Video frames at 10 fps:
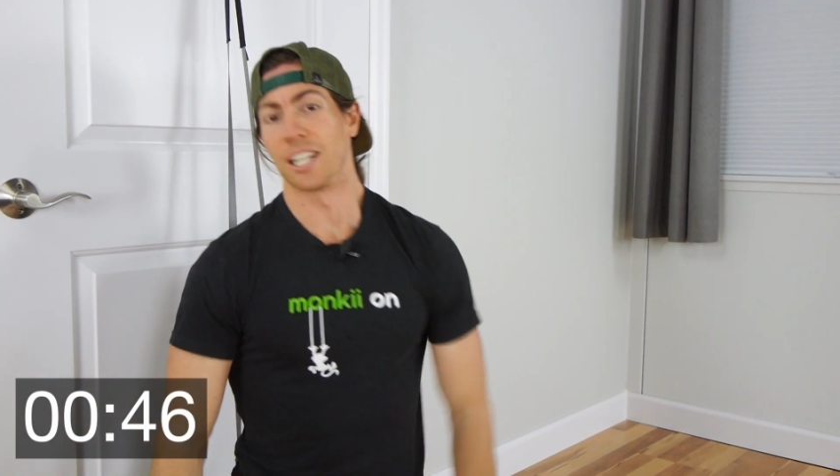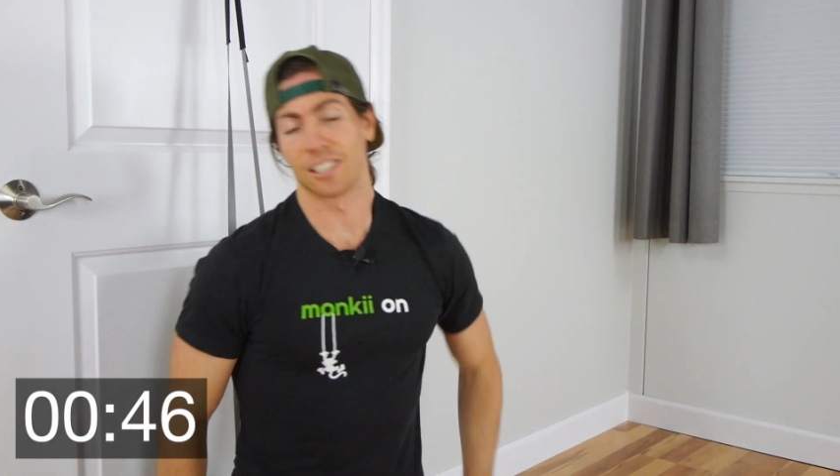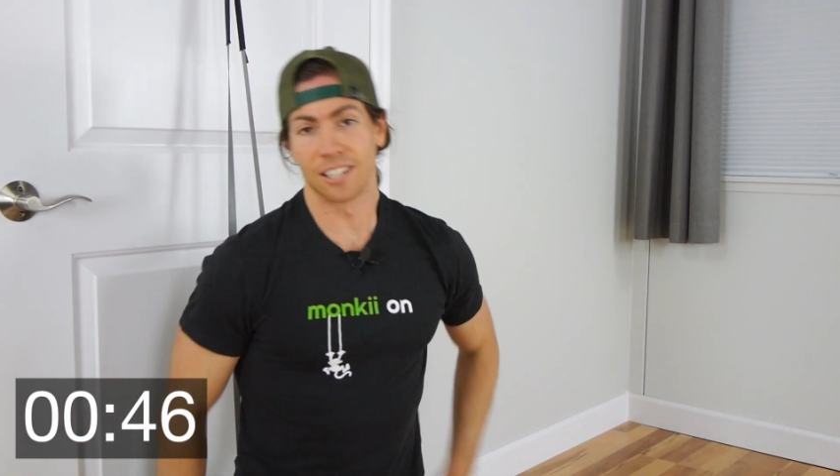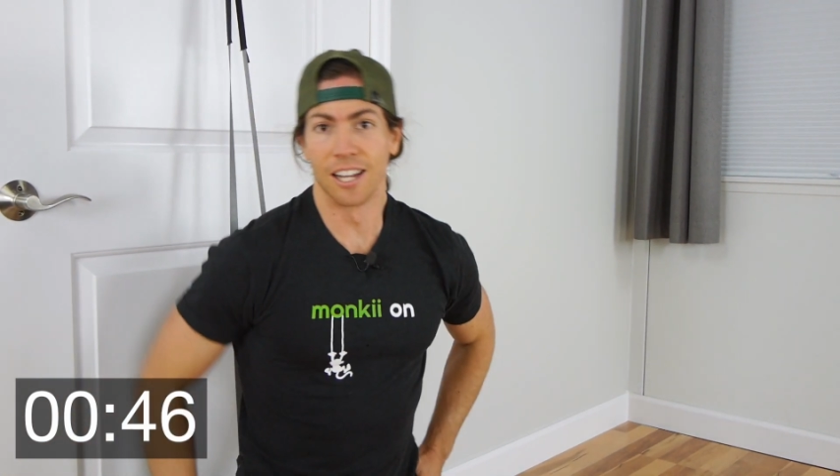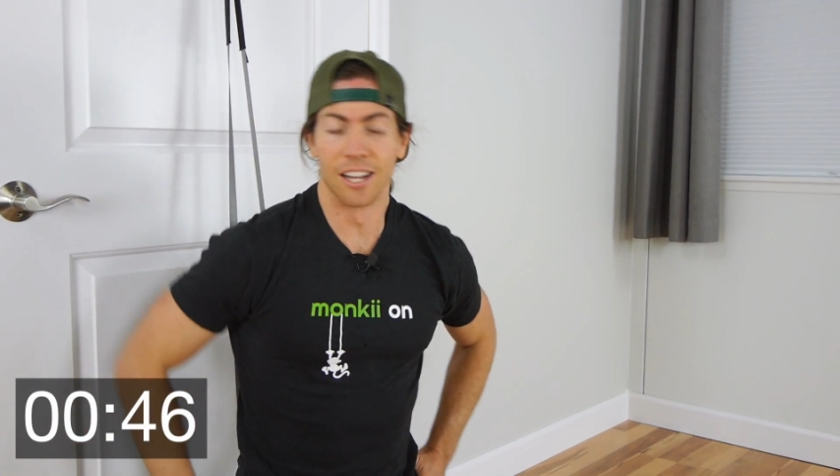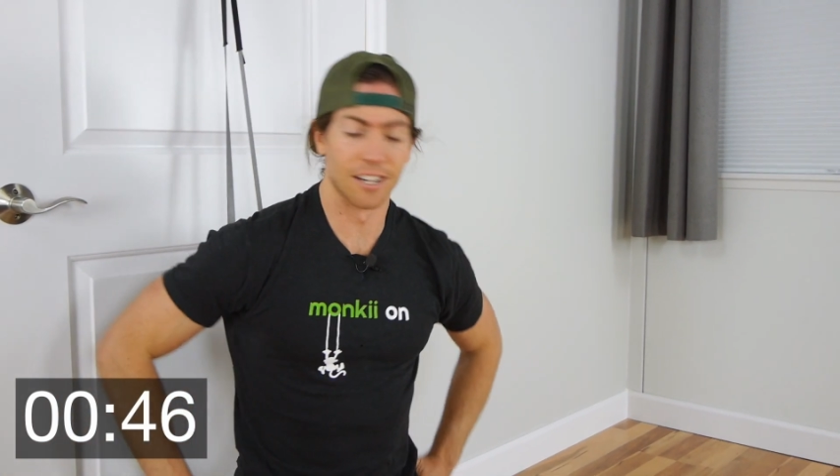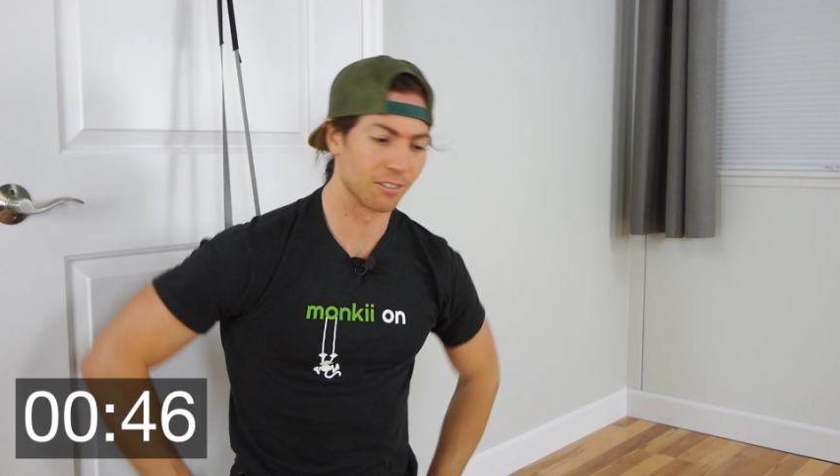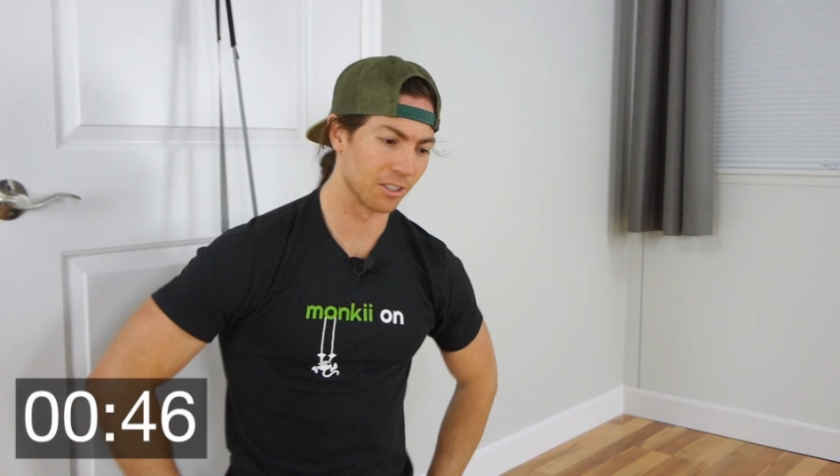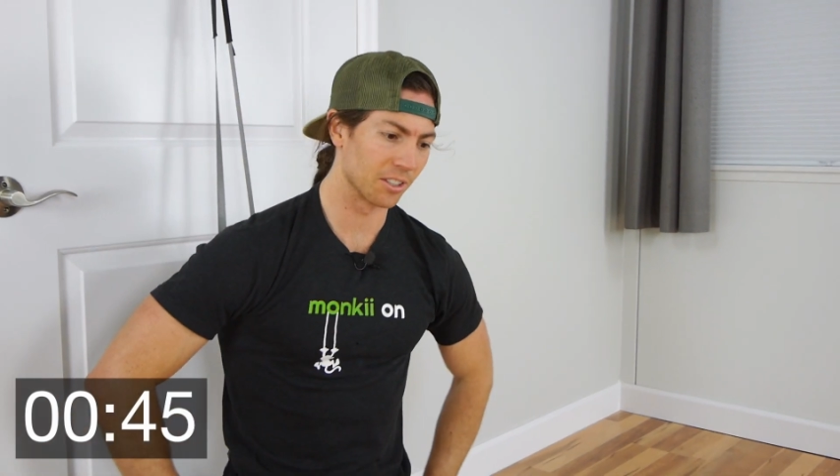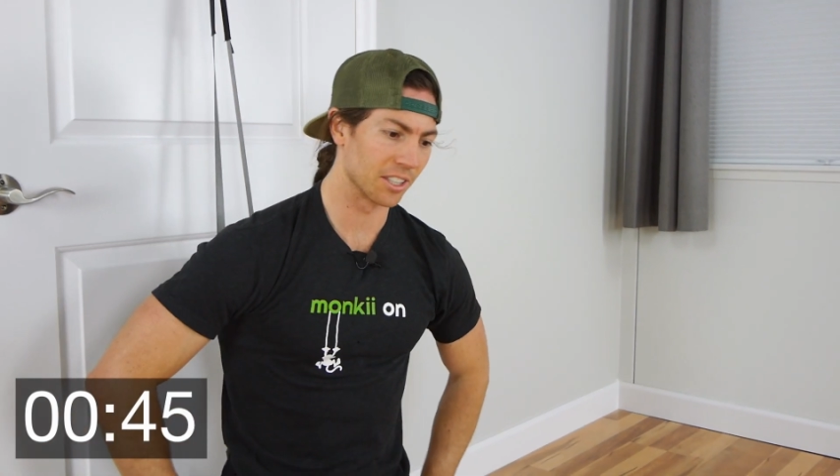rest
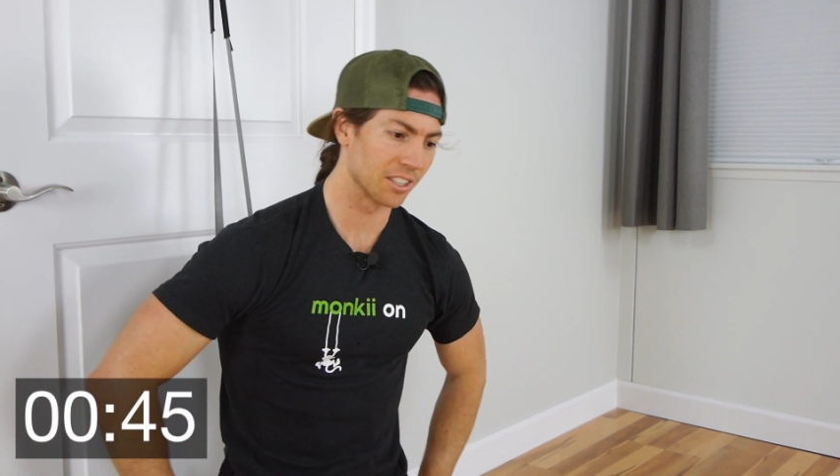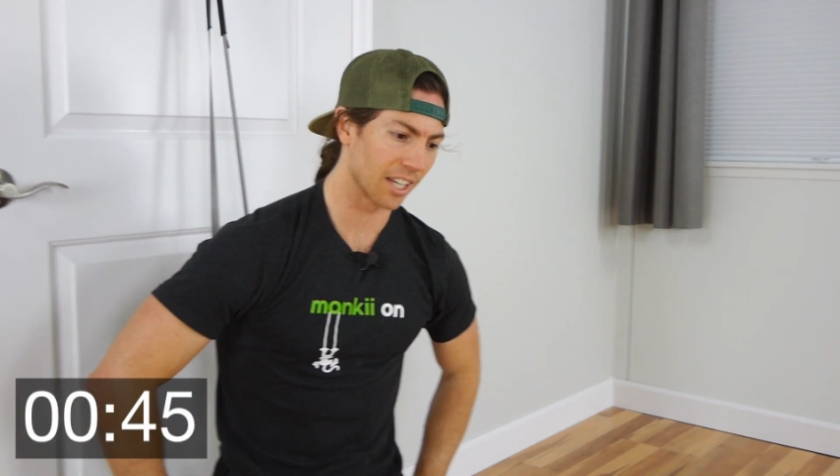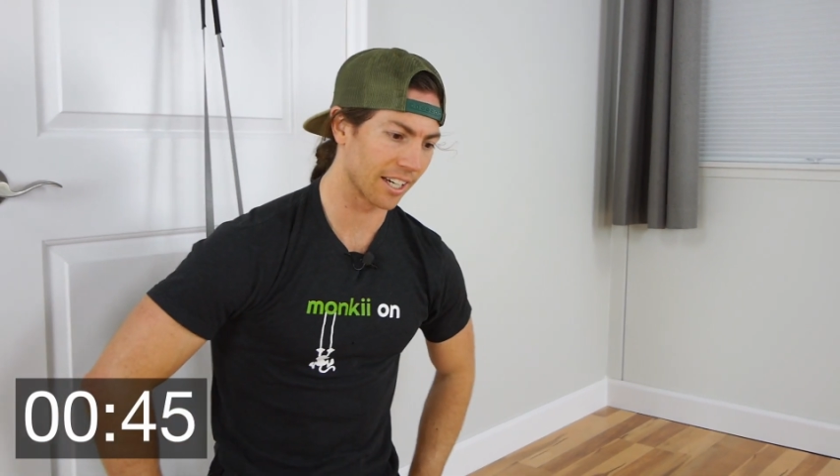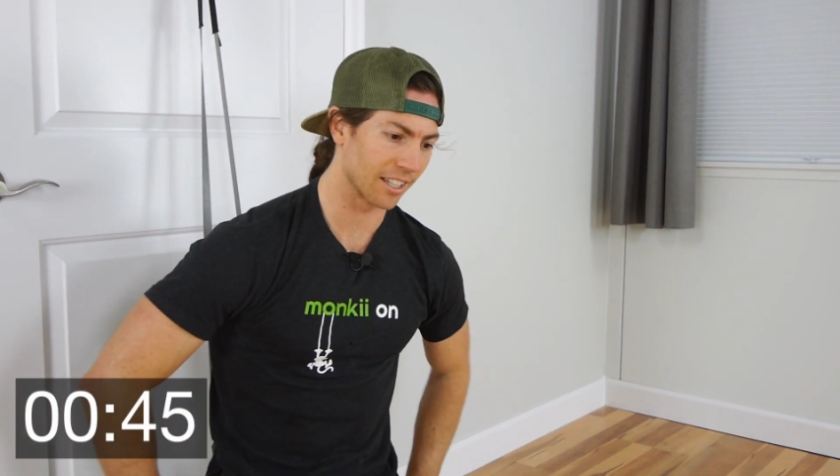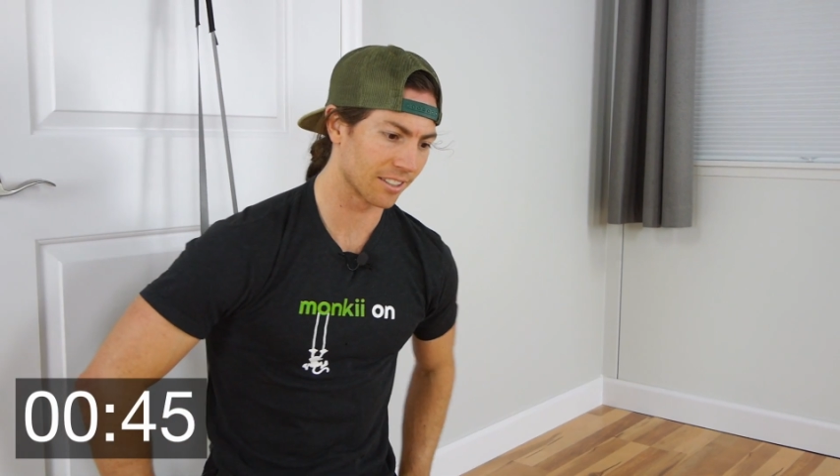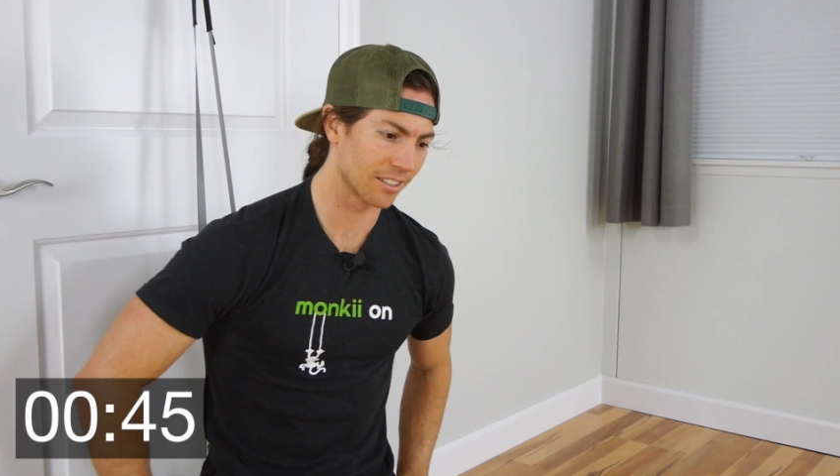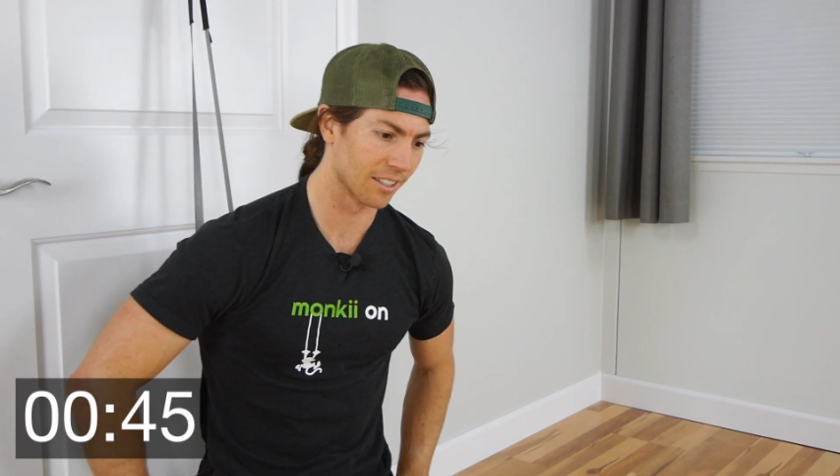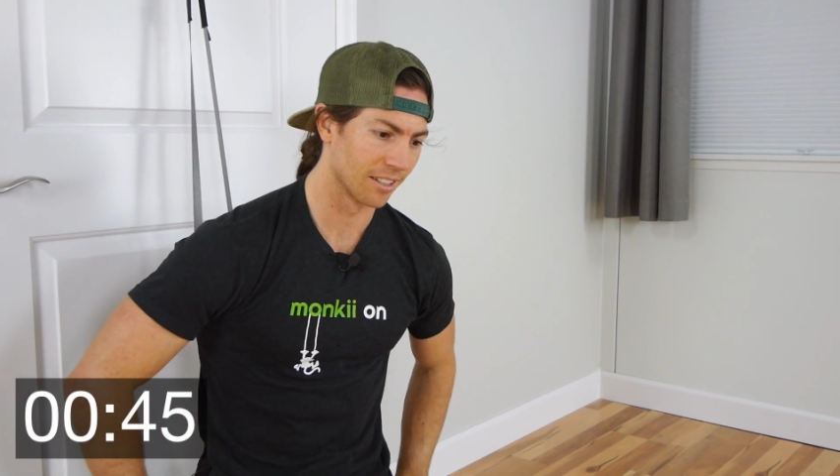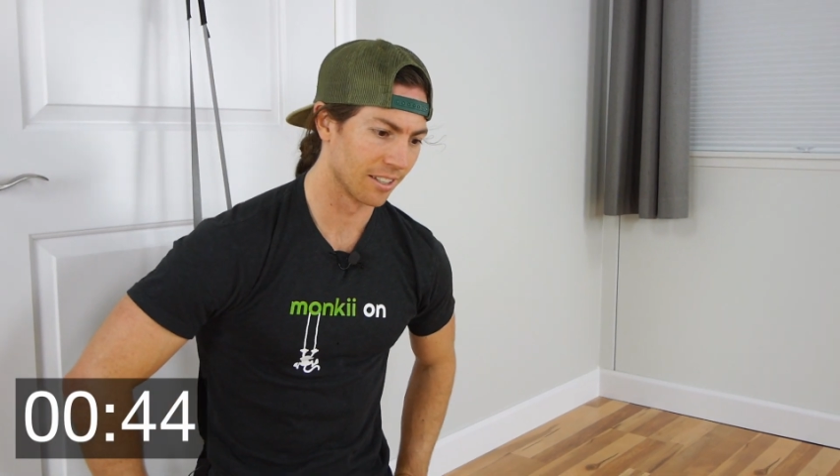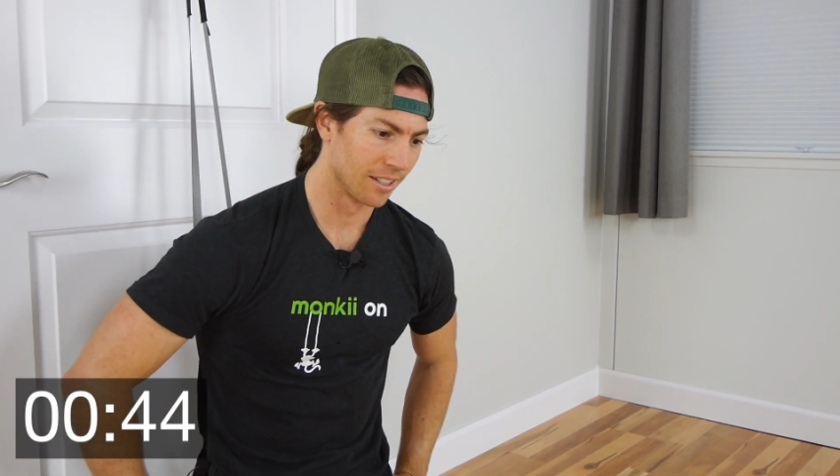for 30 seconds.